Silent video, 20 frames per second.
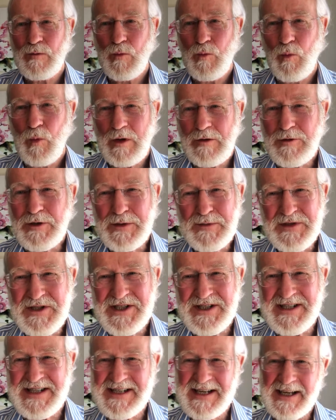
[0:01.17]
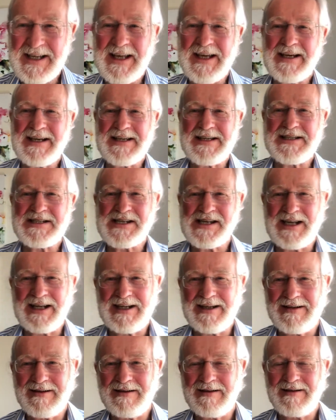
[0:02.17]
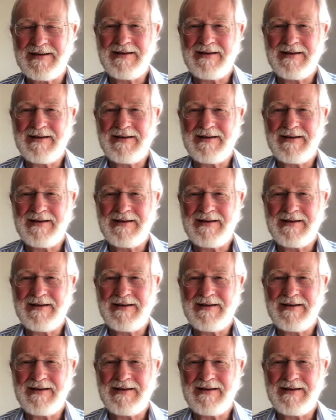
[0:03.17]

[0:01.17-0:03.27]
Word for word: Welcome to day 18